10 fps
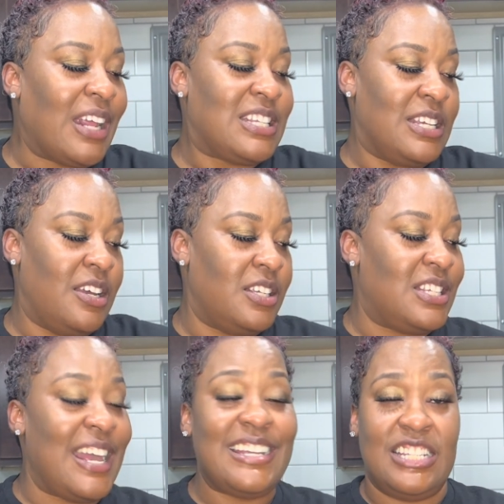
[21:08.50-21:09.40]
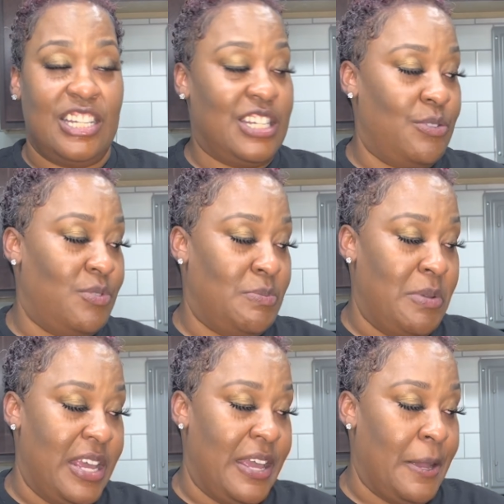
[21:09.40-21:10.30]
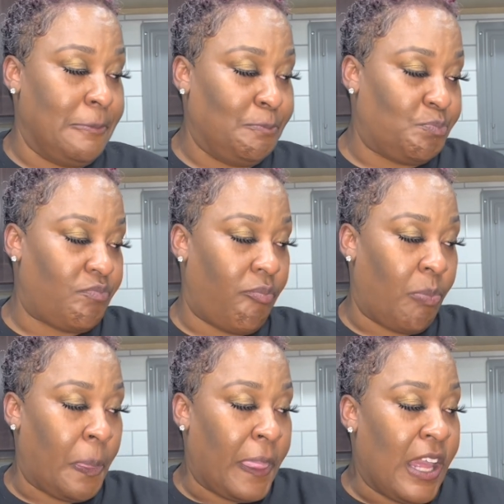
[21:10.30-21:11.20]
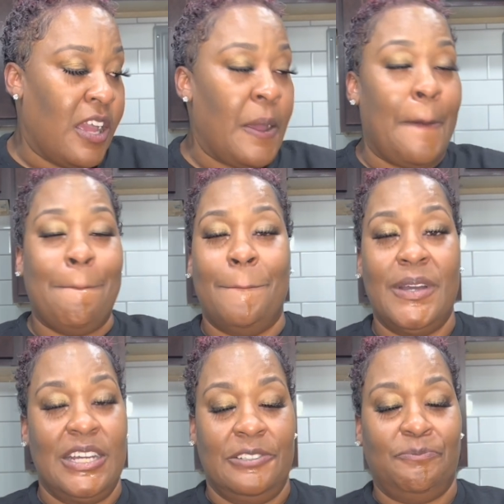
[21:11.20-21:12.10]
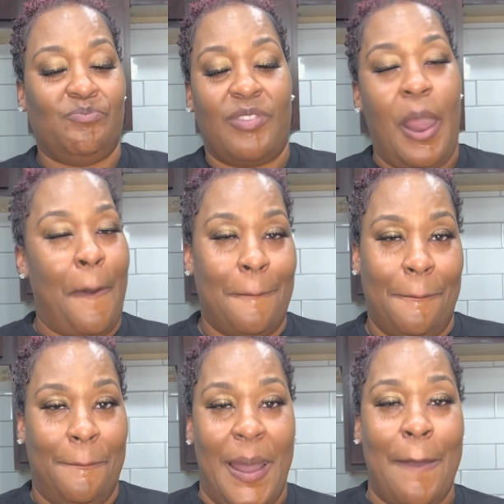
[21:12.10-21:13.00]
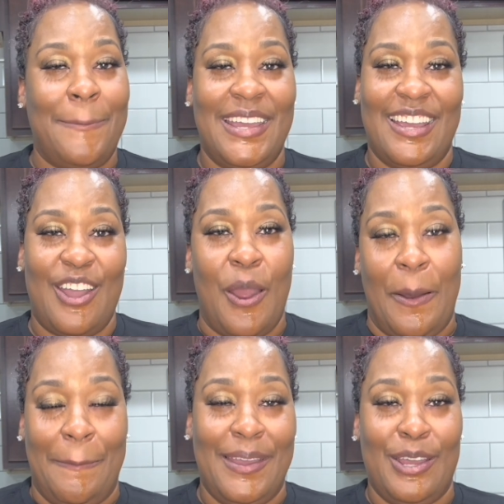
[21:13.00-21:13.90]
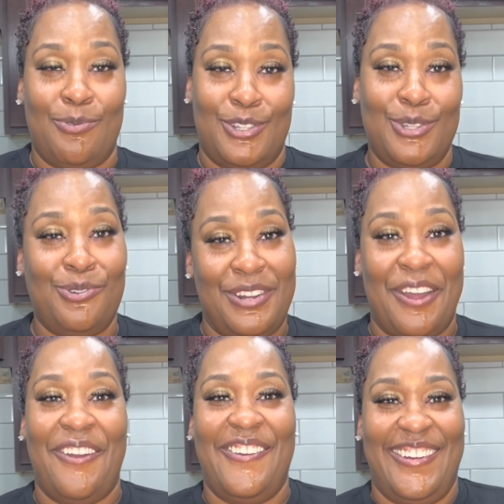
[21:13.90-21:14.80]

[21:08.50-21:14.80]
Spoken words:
to Stacy, she was big. But my big and her big was two different